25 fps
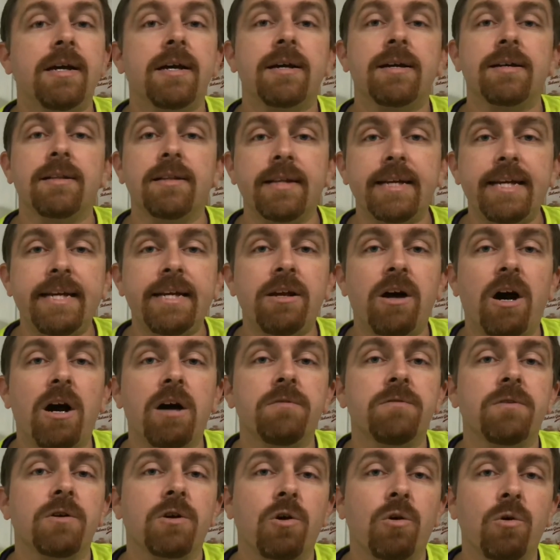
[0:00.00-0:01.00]
Clean
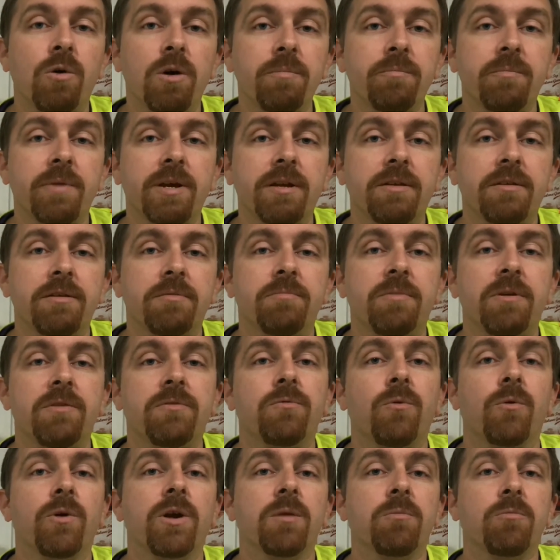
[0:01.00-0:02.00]
off equipment
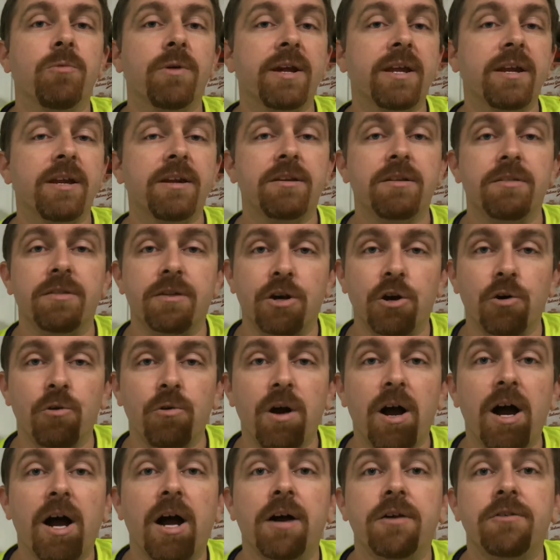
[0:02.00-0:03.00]
before you bring it into the
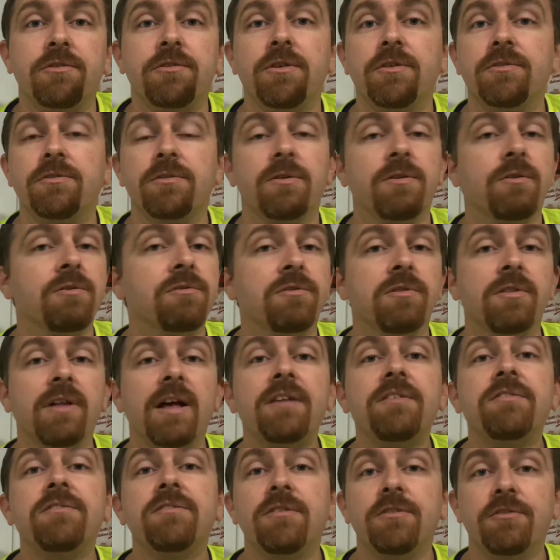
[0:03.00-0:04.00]
garage so there's
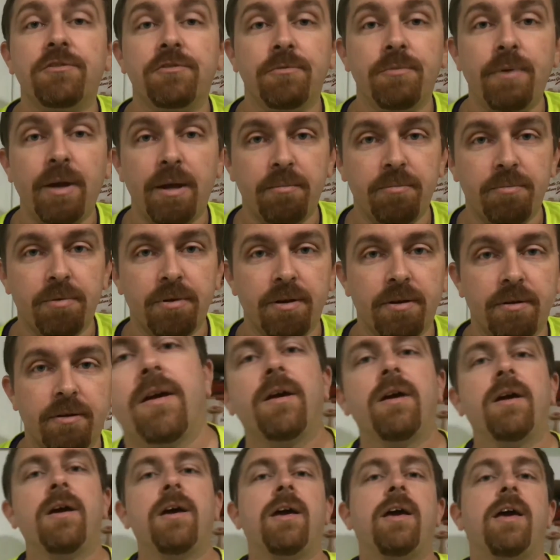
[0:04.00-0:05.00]
less to sweep.
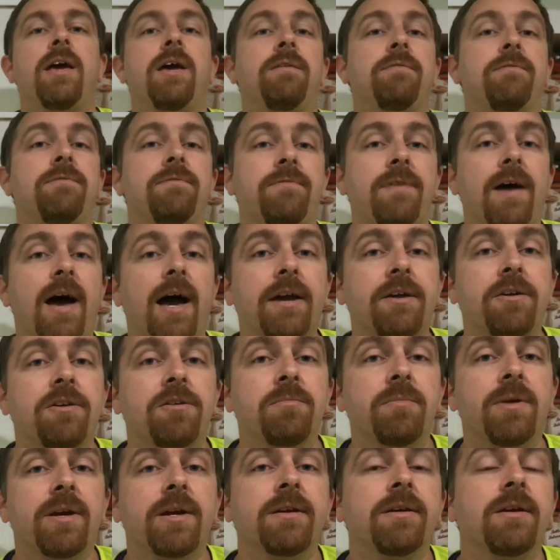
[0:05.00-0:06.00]
If
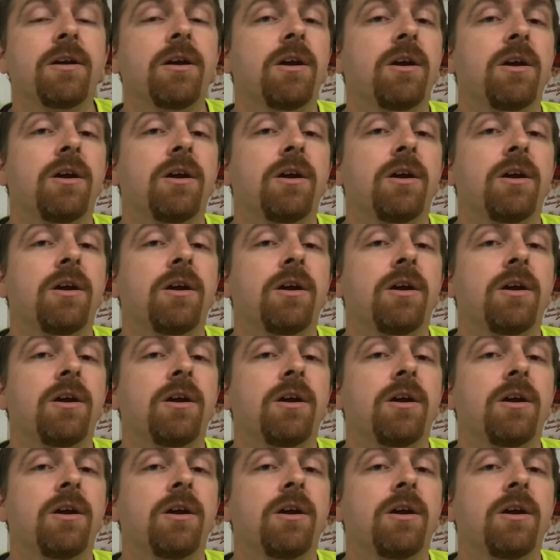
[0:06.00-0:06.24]
vacuuming,